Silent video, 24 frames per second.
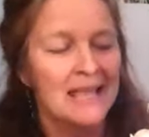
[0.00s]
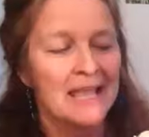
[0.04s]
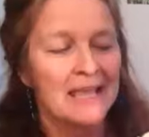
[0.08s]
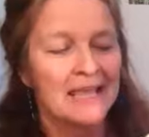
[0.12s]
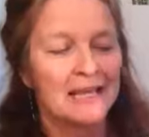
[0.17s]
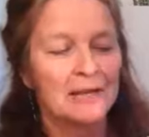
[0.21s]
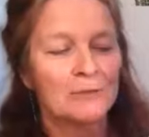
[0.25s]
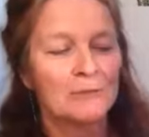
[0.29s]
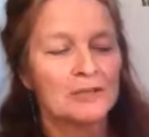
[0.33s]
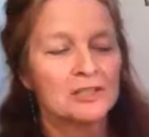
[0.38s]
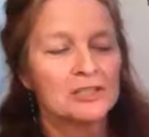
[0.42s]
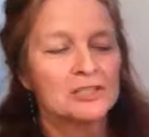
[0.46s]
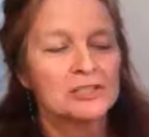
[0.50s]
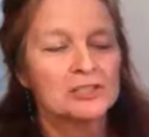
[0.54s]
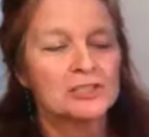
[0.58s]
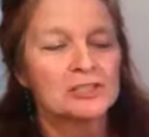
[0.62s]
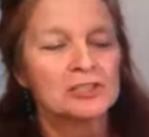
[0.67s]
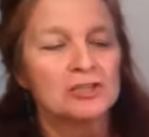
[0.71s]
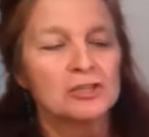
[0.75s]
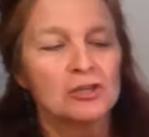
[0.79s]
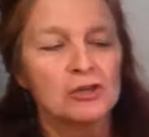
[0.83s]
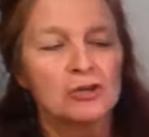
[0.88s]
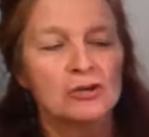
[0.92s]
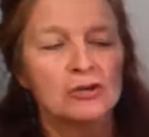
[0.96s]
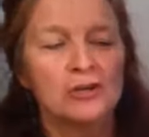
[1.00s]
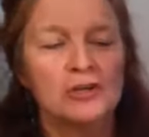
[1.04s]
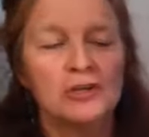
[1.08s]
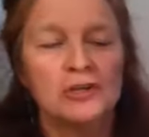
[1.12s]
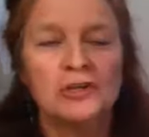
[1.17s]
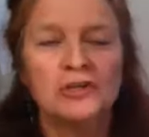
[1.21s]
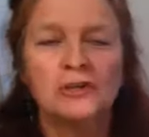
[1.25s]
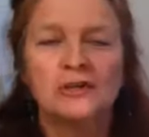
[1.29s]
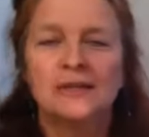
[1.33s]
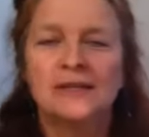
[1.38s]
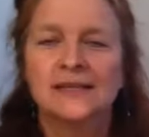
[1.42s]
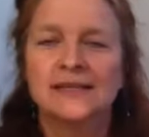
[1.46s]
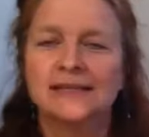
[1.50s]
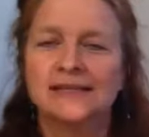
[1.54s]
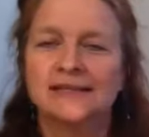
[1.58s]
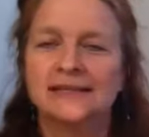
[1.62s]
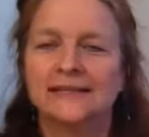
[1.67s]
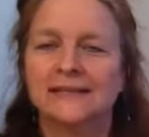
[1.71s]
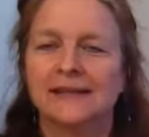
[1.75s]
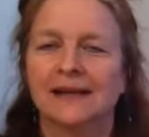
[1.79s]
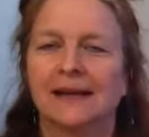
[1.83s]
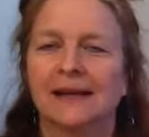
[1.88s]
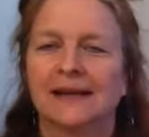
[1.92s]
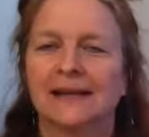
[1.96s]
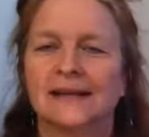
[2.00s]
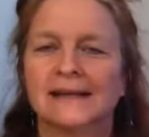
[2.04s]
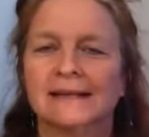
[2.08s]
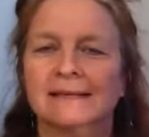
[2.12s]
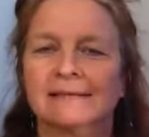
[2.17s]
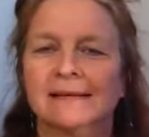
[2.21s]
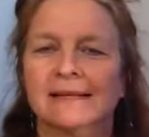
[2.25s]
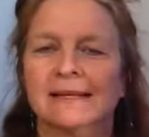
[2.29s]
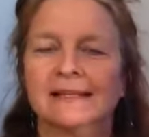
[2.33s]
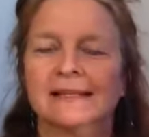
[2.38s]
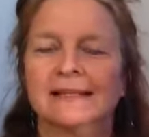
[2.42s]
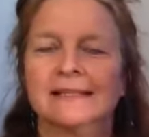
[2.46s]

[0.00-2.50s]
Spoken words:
And I want to show you this socket, right?